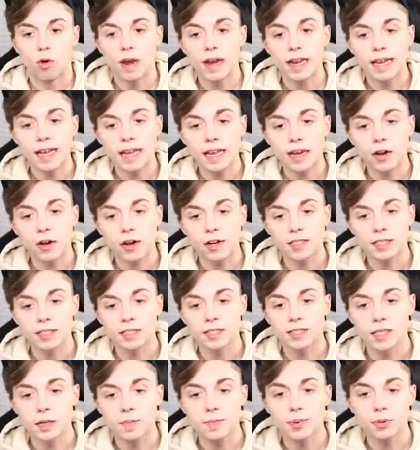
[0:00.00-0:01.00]
Right here is
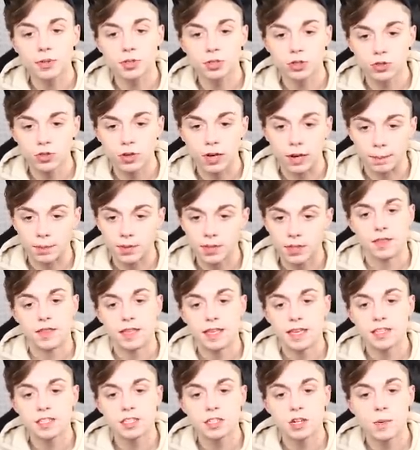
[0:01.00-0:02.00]
a simple script.
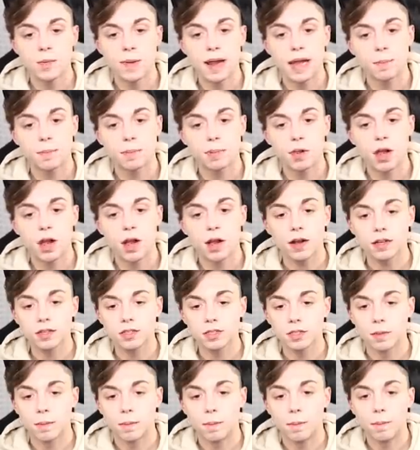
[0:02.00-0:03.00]
These command
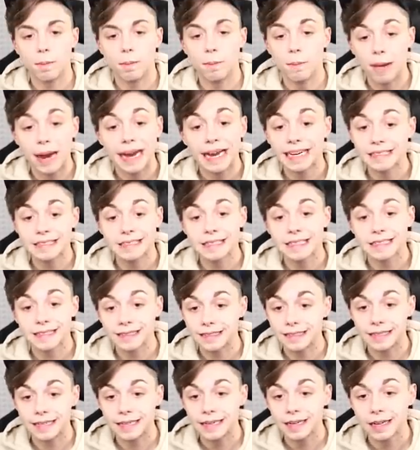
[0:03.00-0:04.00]
blocks
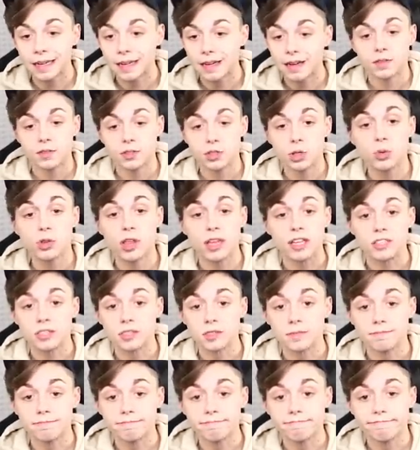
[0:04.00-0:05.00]
basically do
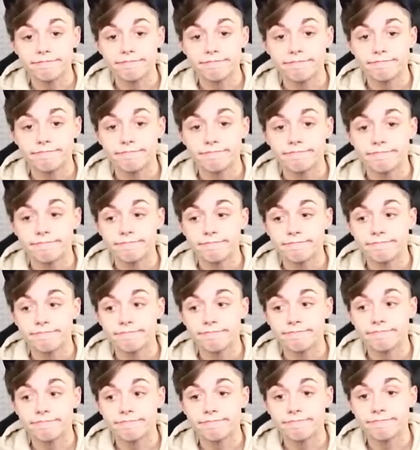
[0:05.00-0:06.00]
this.
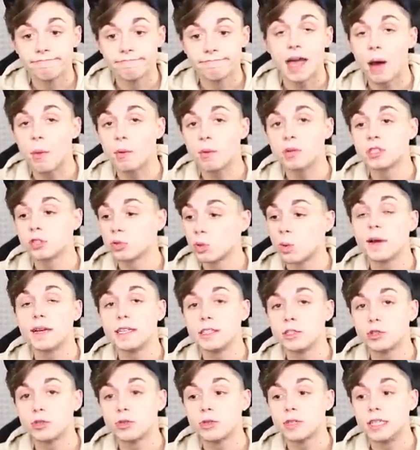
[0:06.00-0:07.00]
That was
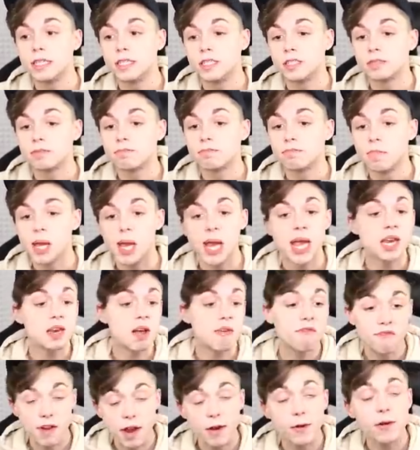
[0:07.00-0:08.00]
20 trees
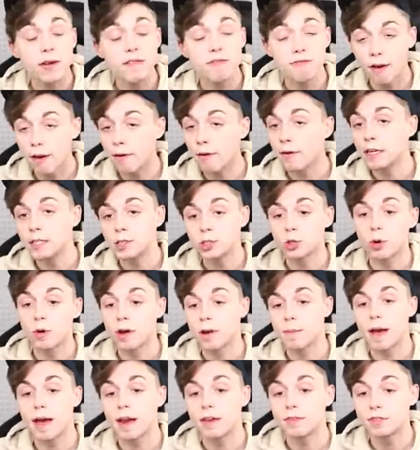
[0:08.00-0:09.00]
in a very, very
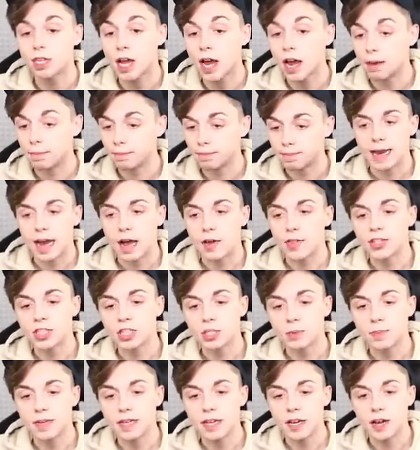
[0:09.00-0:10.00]
short amount of time. Now
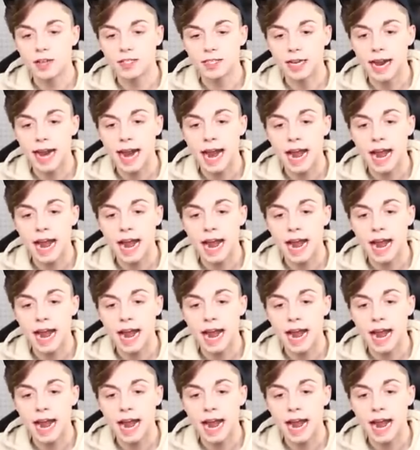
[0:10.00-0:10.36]
this is because I